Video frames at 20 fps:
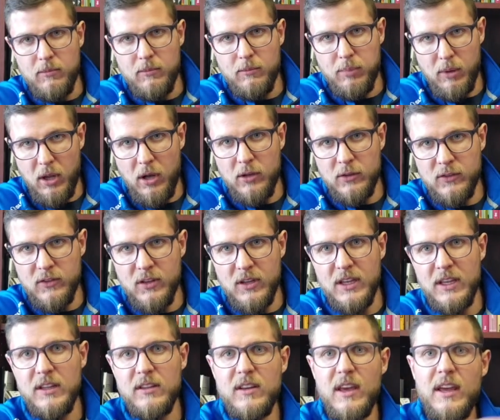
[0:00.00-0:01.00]
plants to
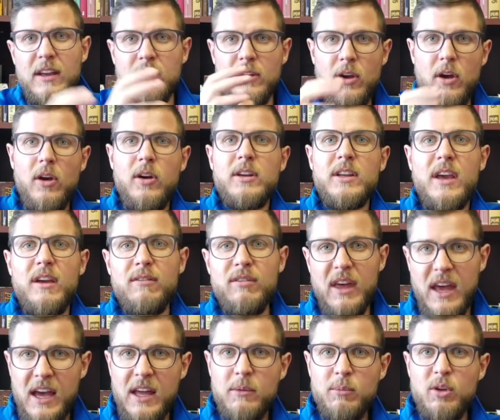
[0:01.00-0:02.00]
eat, and God gave the
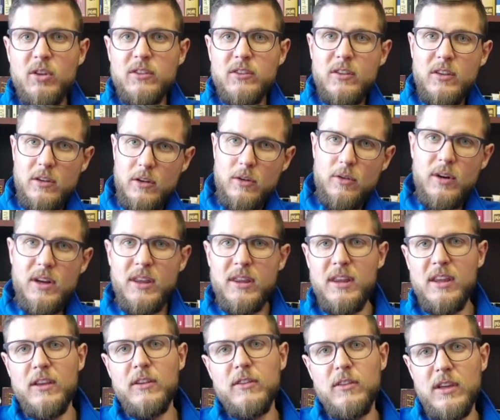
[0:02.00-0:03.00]
animals green
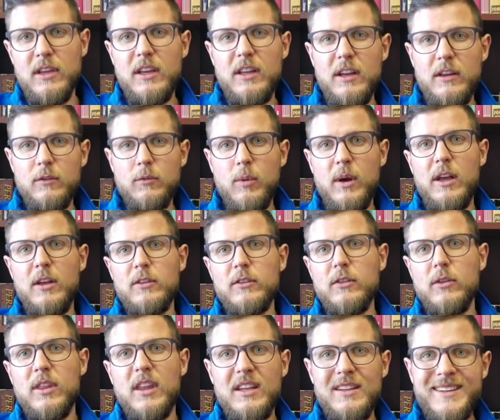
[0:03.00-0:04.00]
things to eat as well.
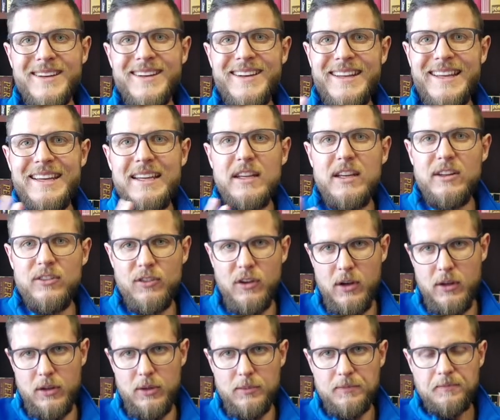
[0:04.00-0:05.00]
So they didn't eat each
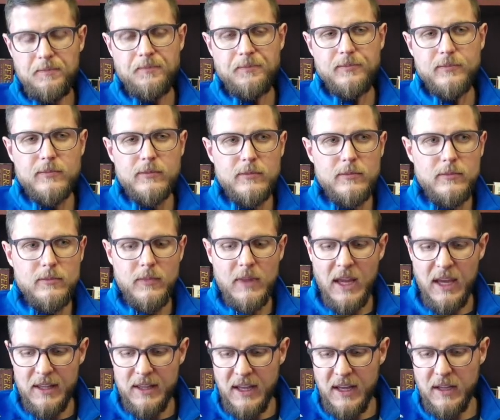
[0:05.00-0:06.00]
other.
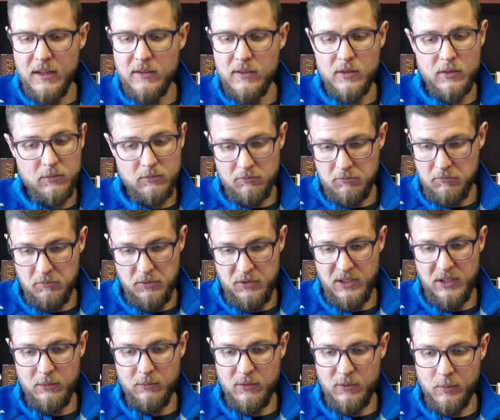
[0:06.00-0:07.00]
And that
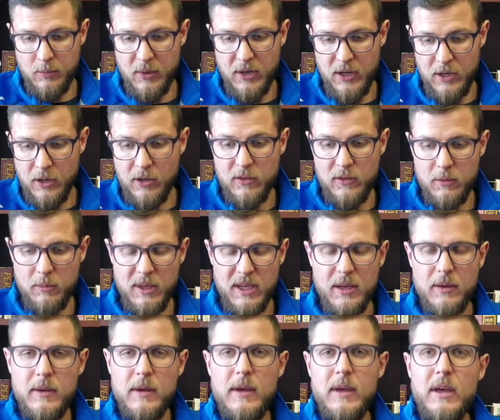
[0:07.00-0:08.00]
seems pretty good to
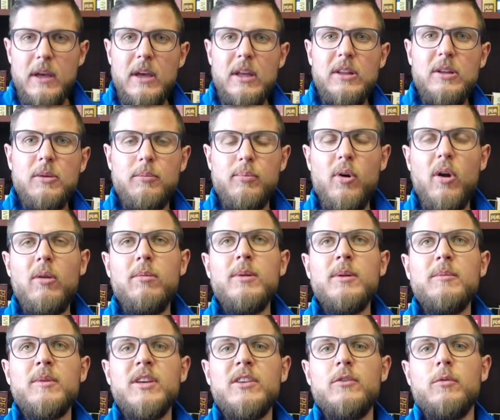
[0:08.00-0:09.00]
me. The
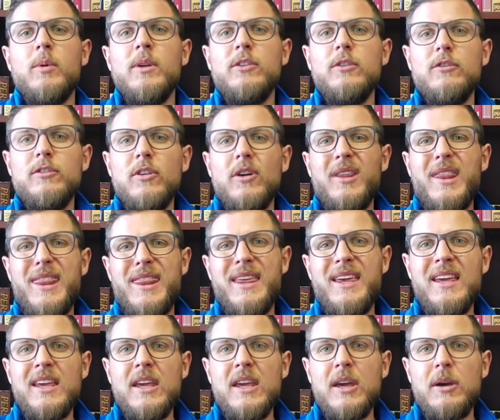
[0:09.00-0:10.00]
problem is when you start
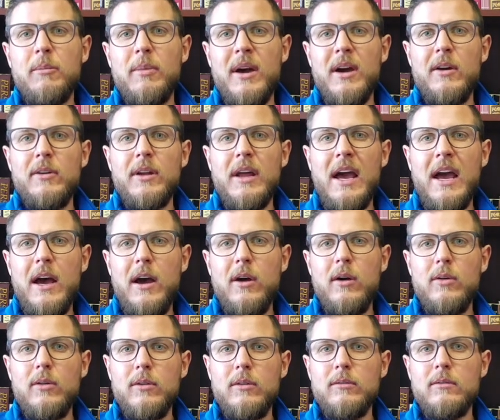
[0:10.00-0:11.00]
thinking about
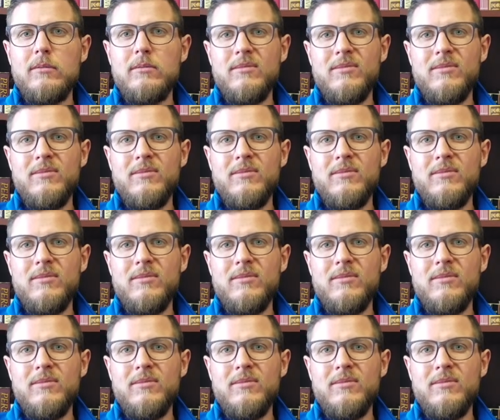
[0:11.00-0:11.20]
how